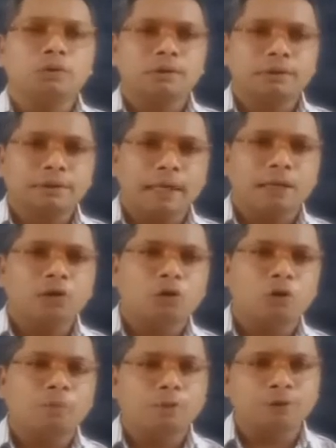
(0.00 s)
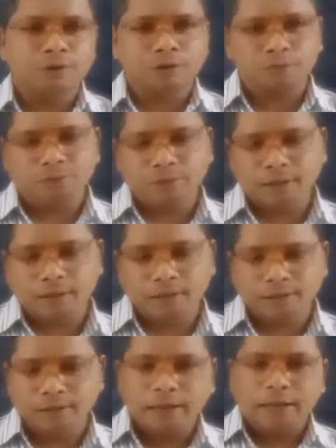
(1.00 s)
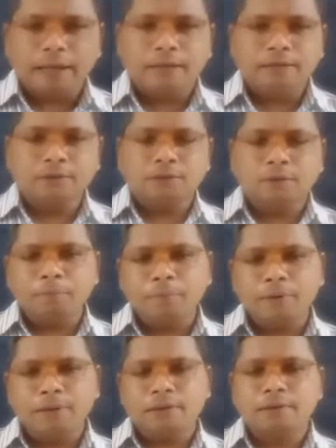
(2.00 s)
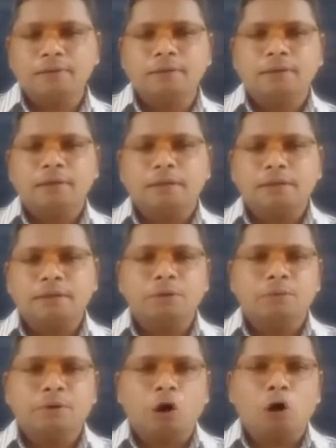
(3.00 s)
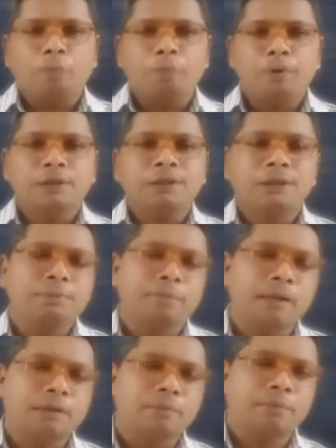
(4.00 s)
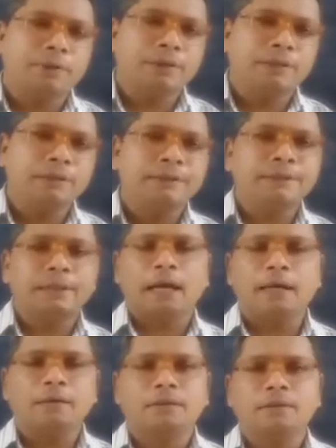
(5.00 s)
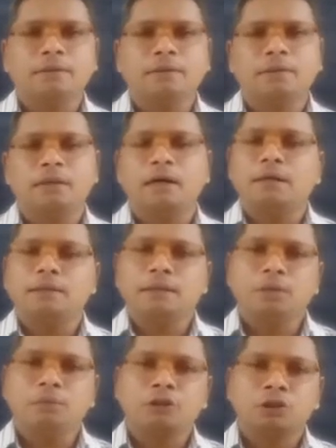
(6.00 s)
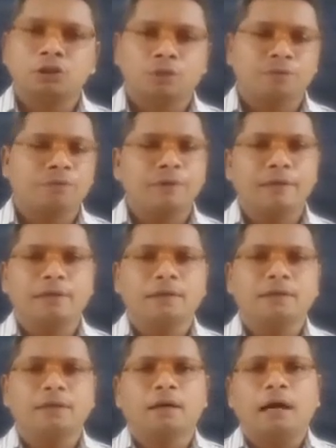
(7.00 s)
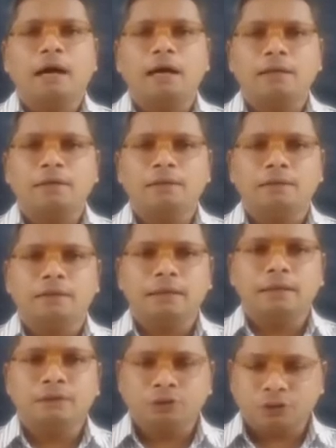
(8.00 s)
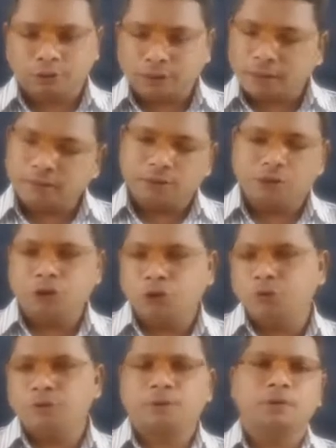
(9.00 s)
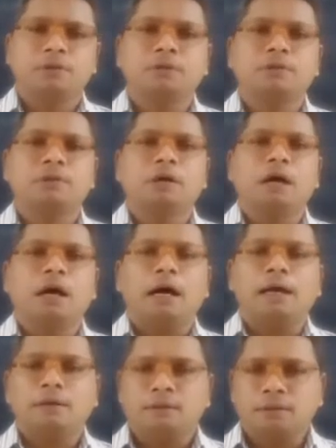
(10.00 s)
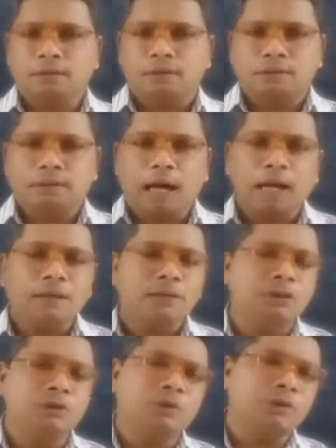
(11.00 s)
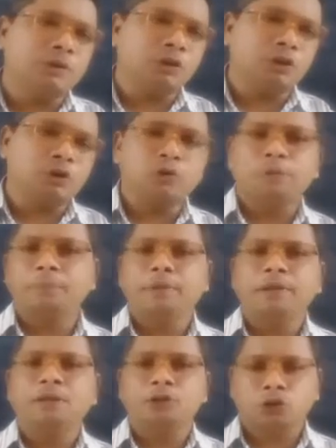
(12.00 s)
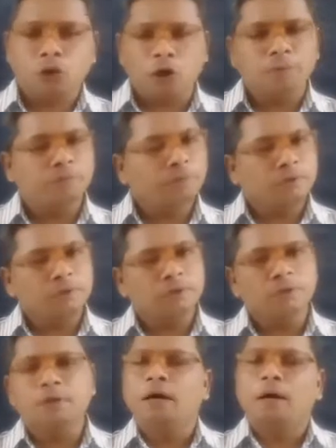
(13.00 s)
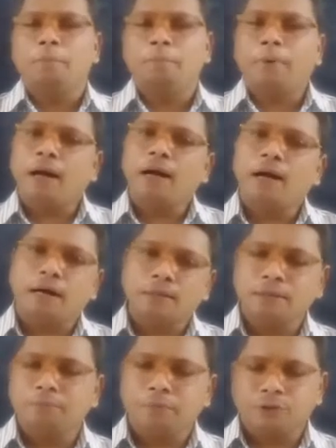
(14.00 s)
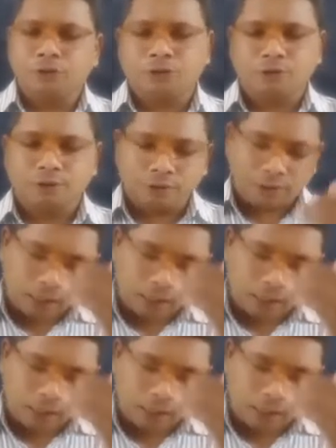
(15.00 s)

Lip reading: sharecroppers were in Champaran, they were oppressed by the British and they were suffering and in a certain situation, and that situation should be solved by other person, and